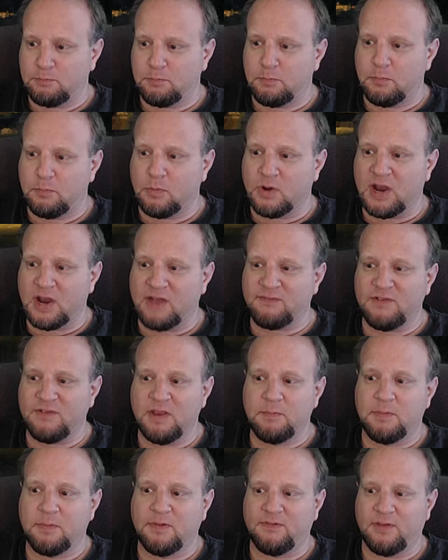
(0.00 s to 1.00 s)
crafting
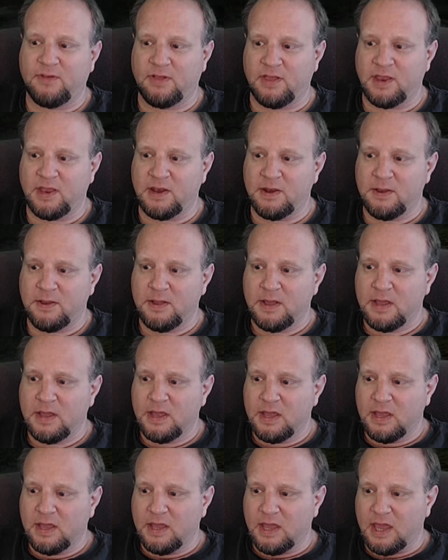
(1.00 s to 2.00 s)
pavilion,
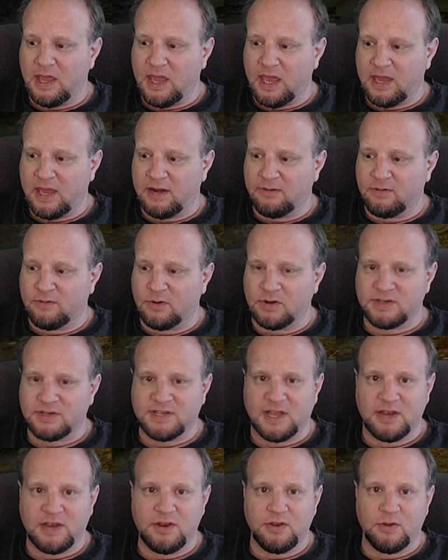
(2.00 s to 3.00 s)
and of course
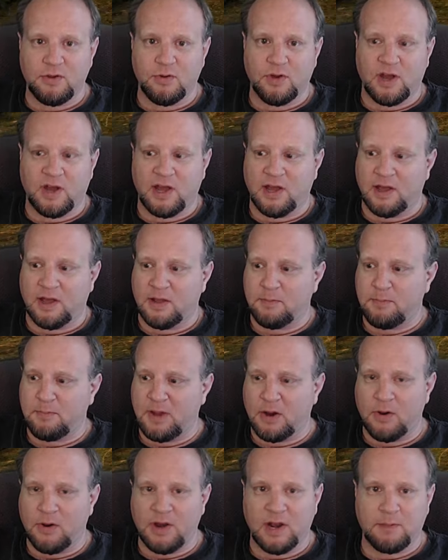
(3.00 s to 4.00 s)
that new
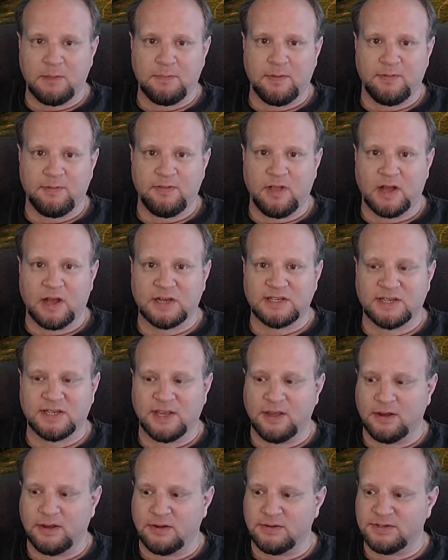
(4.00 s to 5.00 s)
powering up of locked
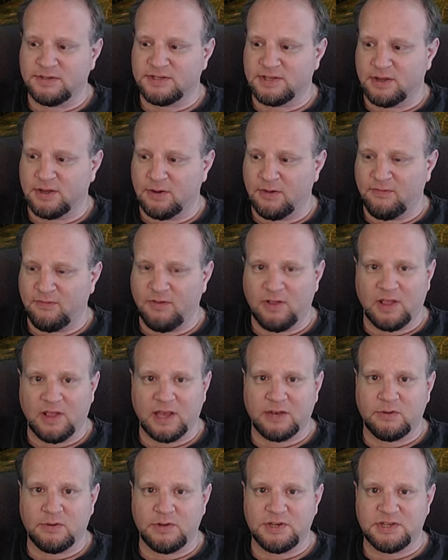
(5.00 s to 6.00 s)
skills. So if you
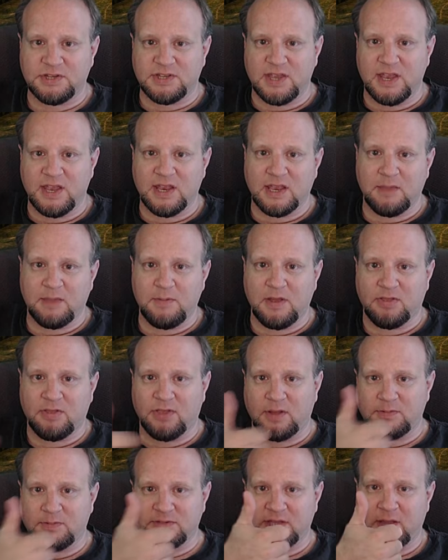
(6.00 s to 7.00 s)
liked what you see, give me a
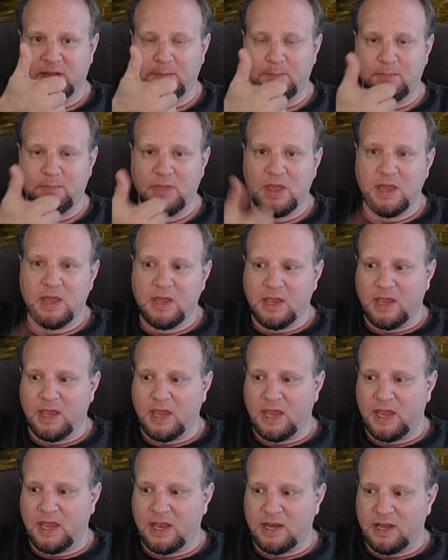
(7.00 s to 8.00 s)
thumbs up,
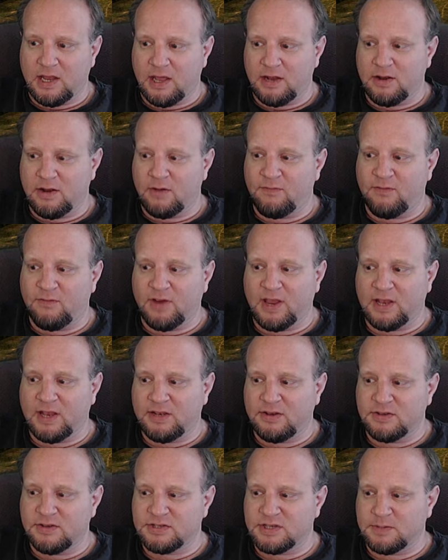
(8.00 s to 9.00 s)
and don't forget
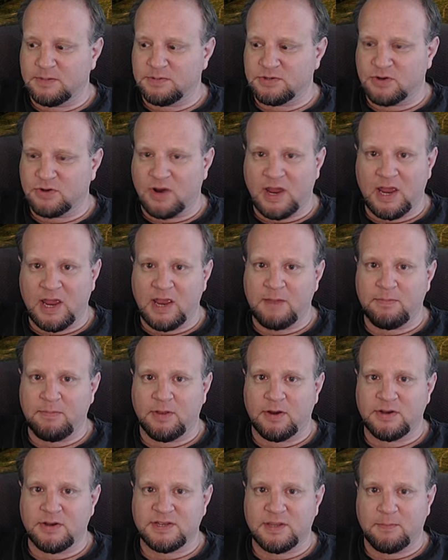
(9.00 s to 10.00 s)
to subscribe.
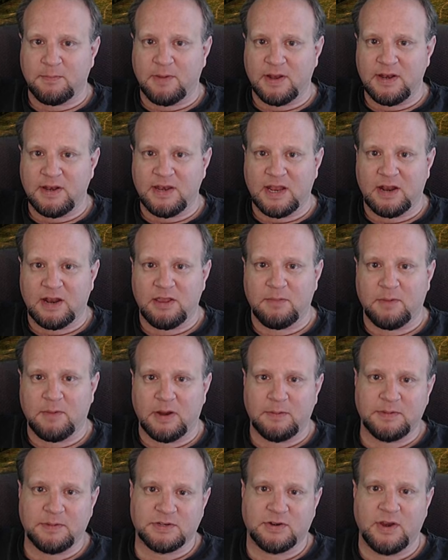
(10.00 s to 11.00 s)
There is a button down at the bottom
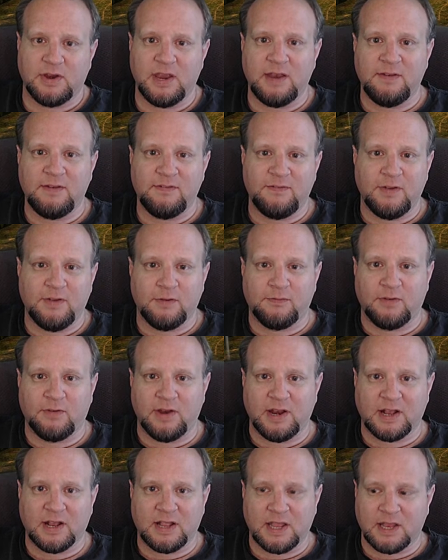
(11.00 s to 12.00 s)
of the screen. Feel free to
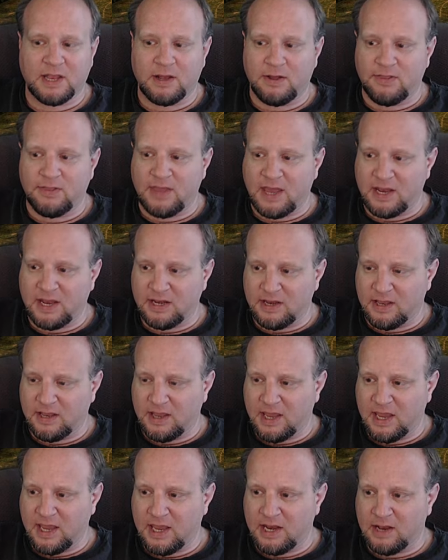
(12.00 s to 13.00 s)
click on that,
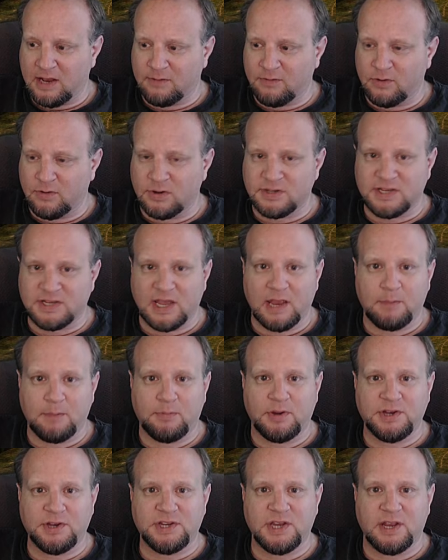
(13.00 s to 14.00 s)
and of course I
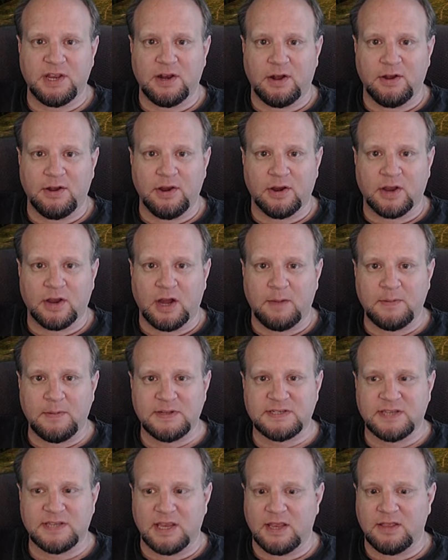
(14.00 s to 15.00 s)
appreciate all your
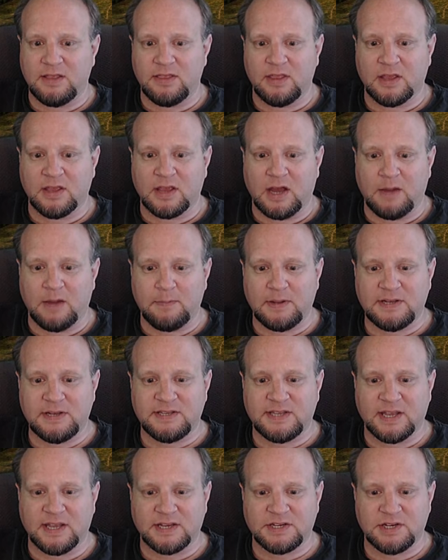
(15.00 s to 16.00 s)
comments in the comment
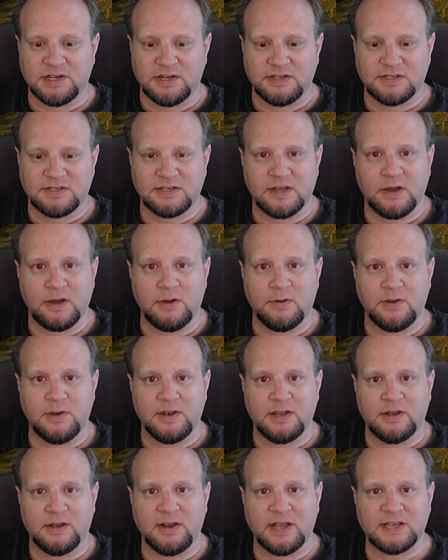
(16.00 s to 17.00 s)
section. So
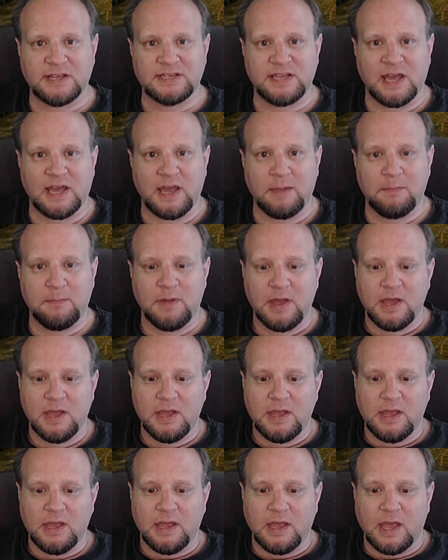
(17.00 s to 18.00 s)
until next time,
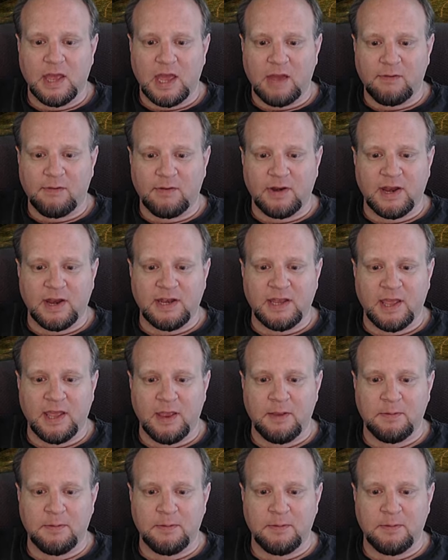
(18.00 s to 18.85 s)
have a great day.